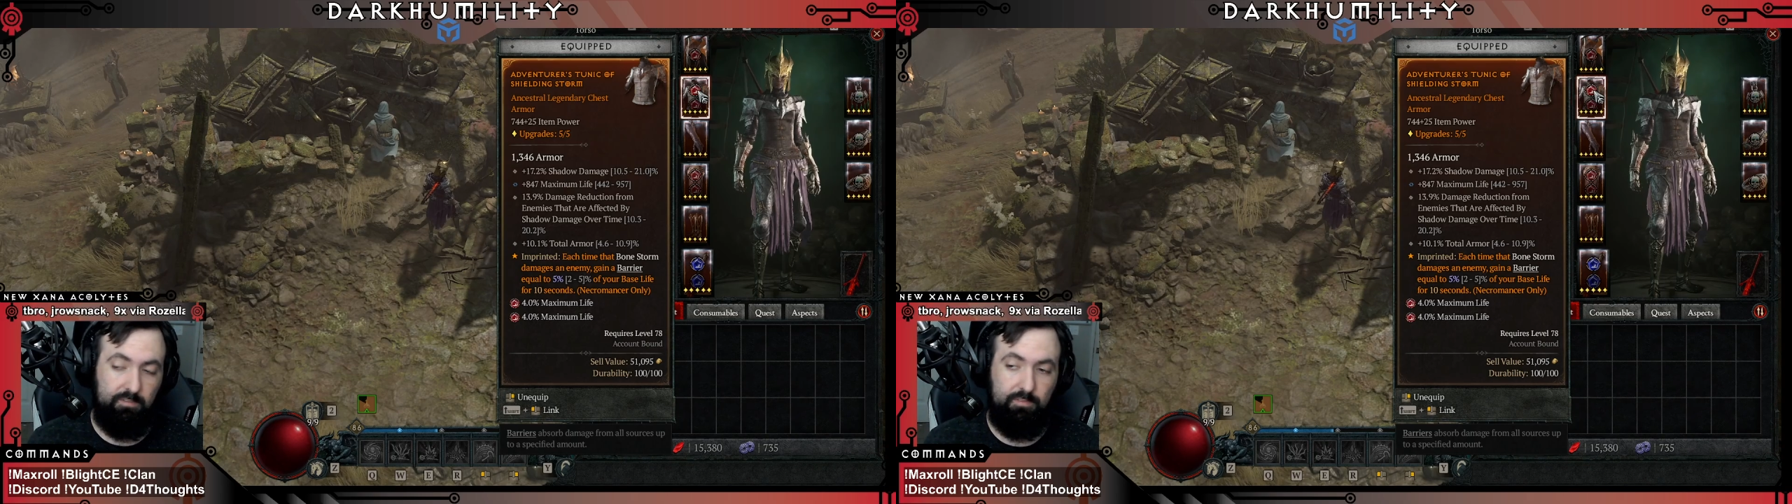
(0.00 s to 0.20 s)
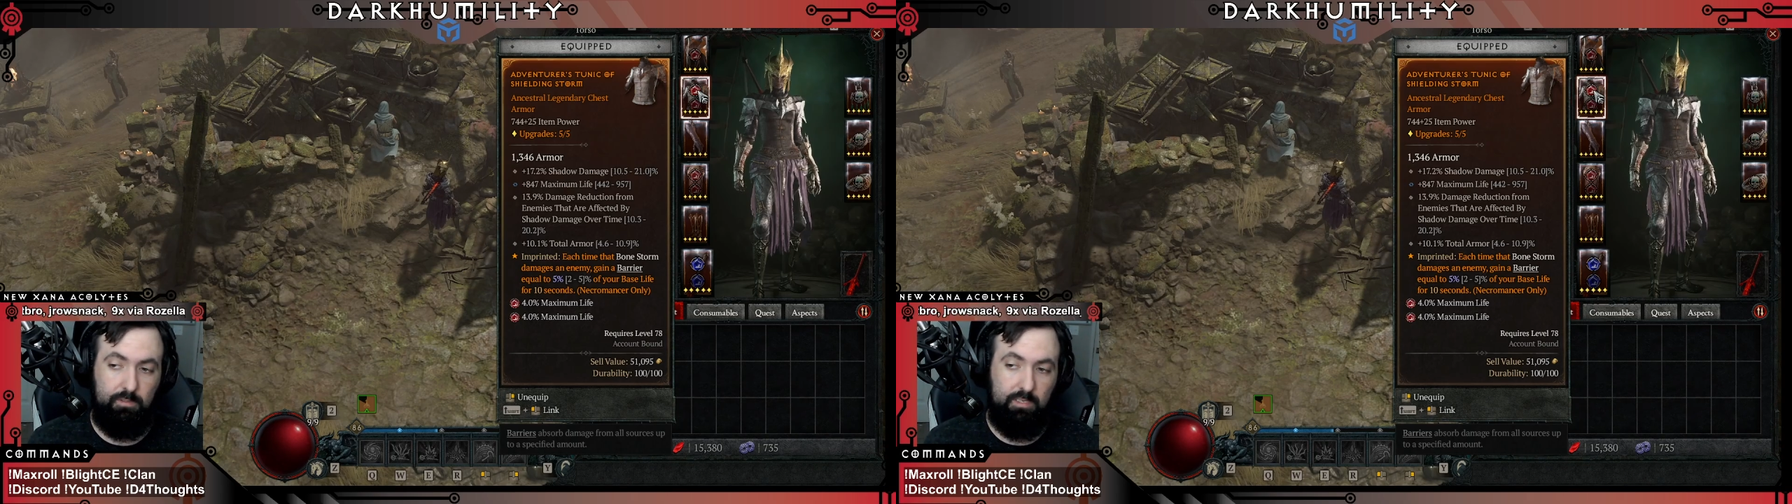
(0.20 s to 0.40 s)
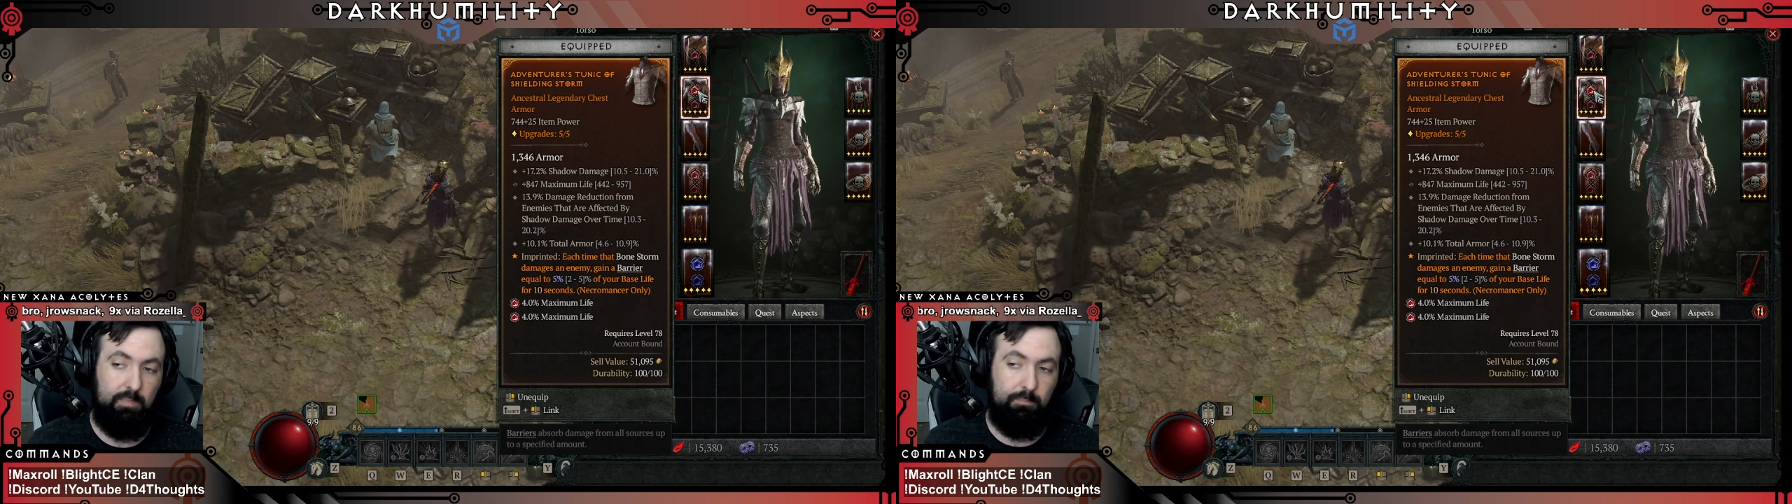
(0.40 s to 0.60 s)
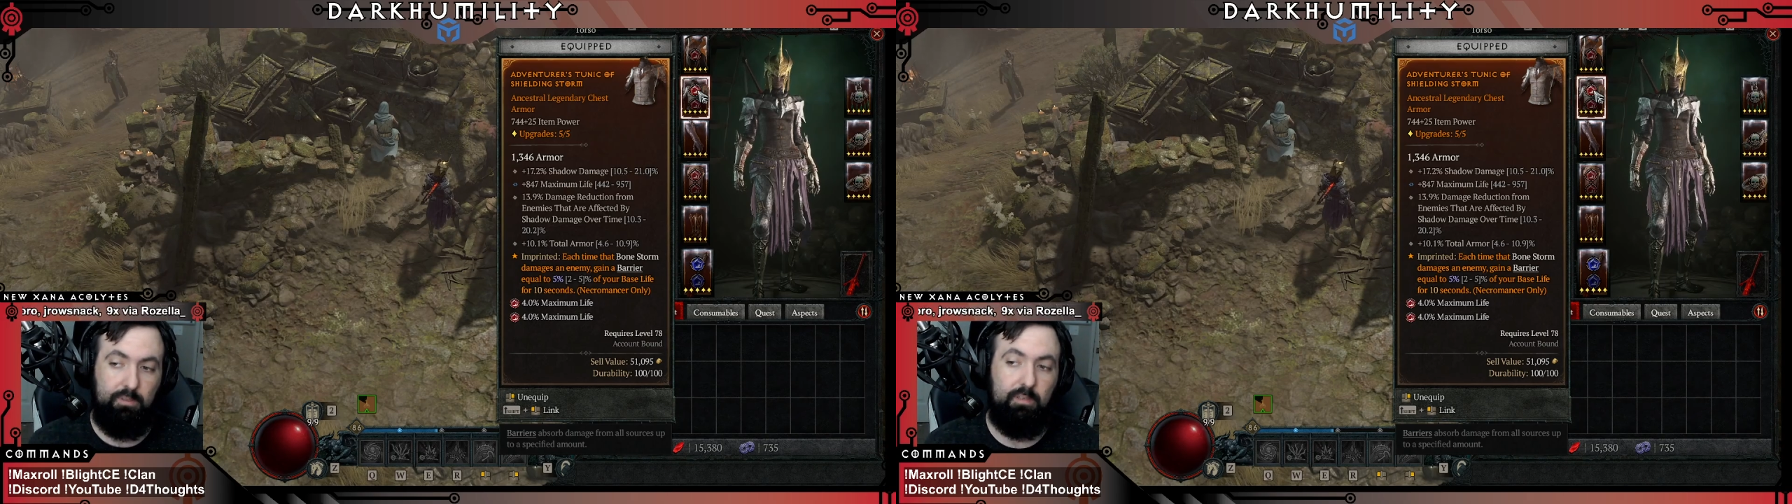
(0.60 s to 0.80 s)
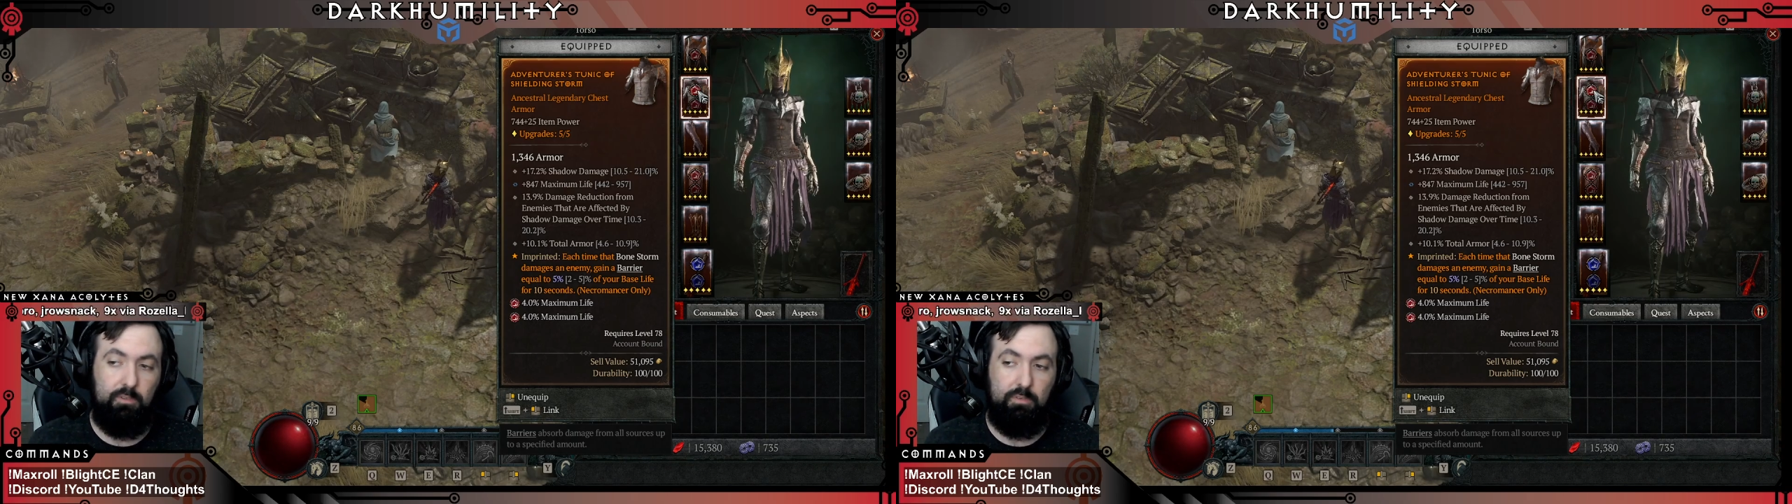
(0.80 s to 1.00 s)
if you hate
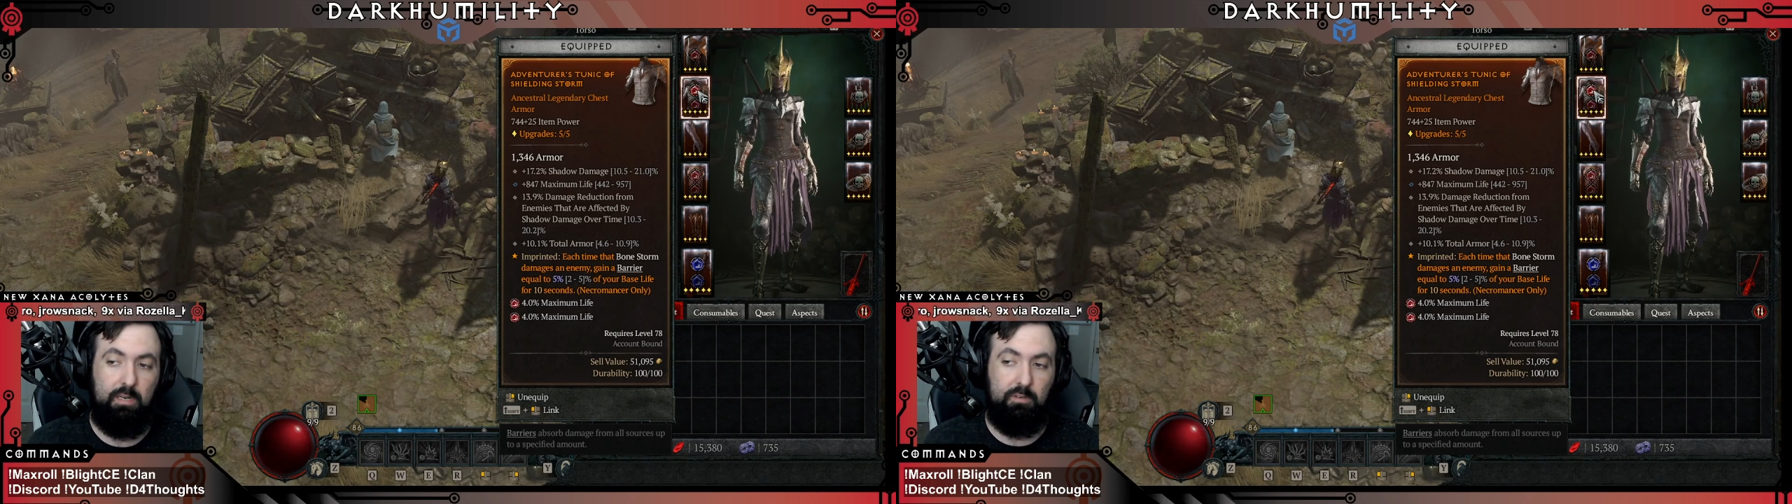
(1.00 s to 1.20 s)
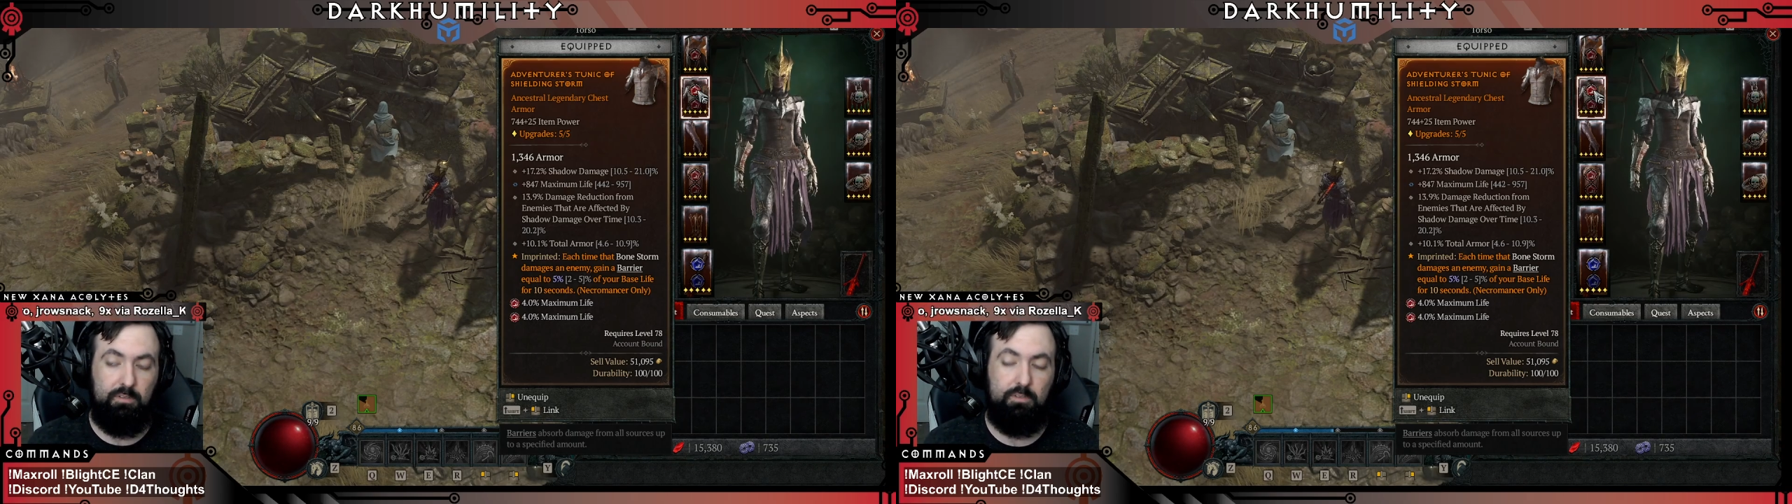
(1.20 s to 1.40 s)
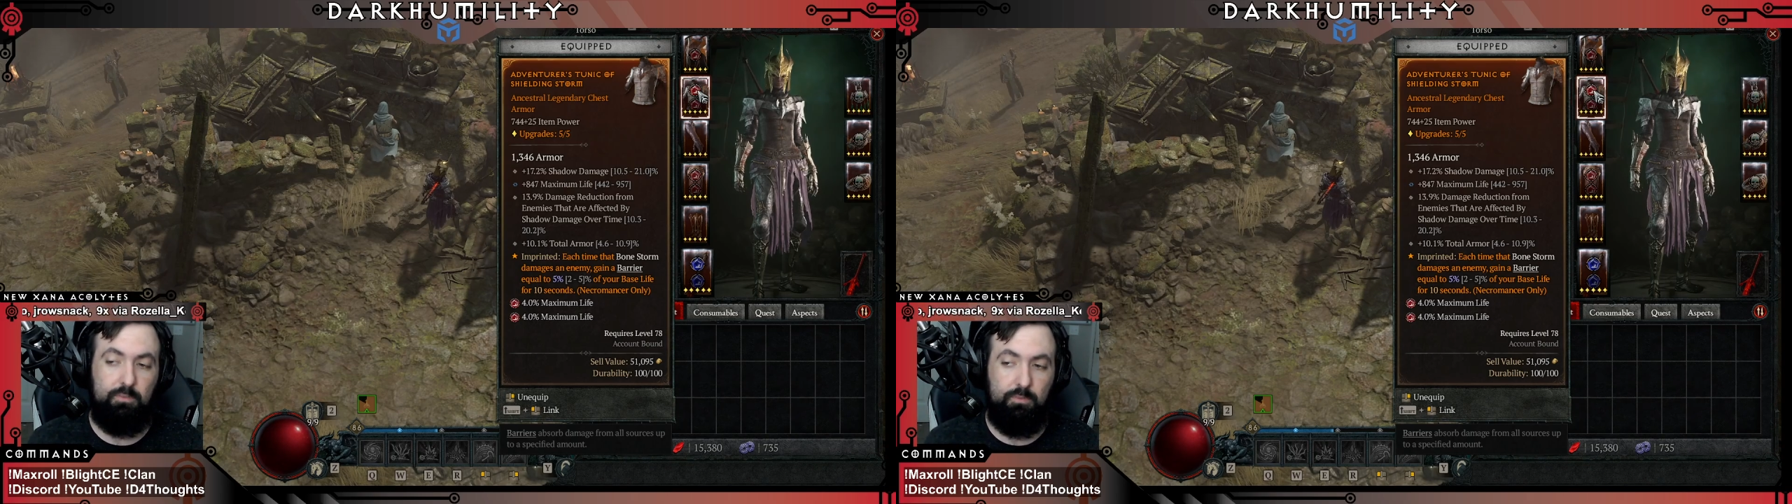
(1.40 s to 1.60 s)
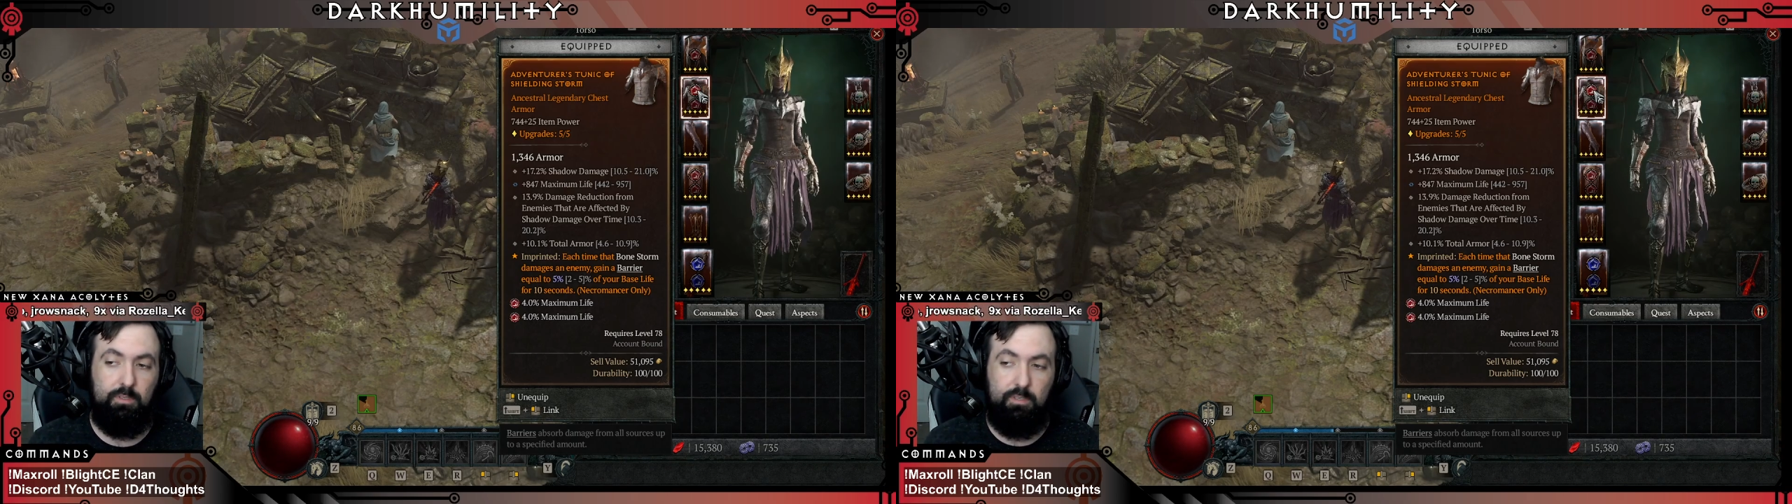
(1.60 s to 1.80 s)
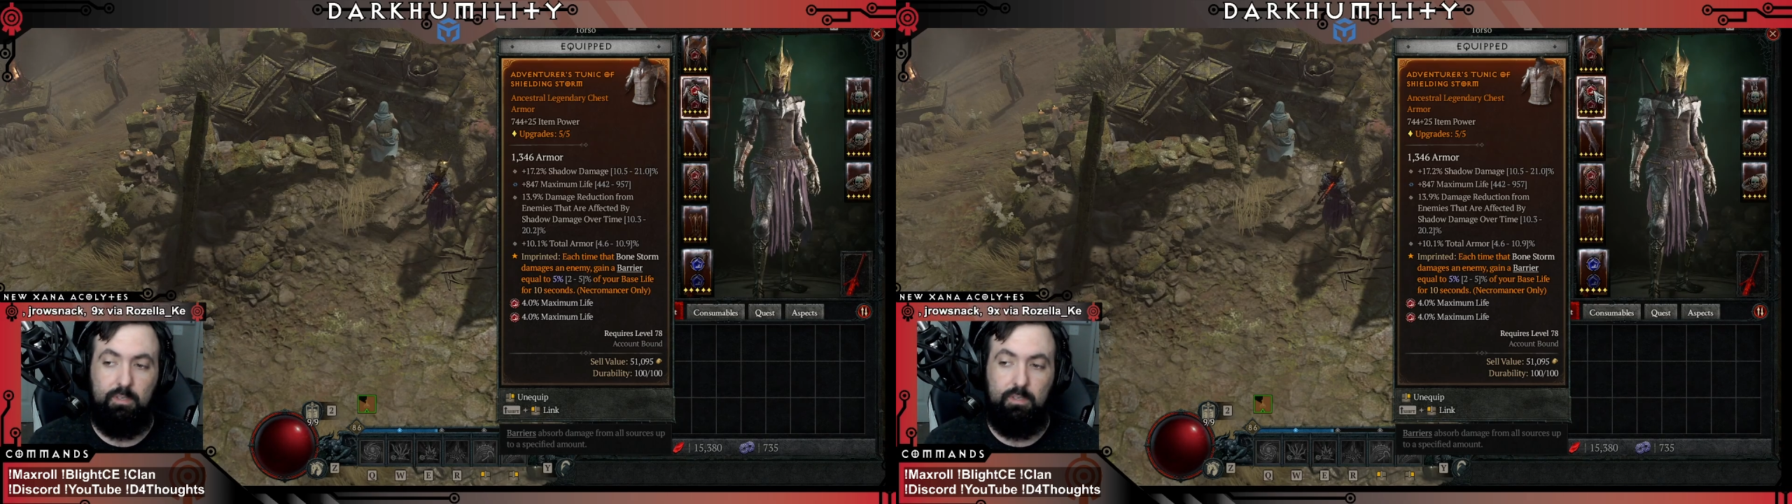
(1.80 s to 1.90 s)
being crowd controlled.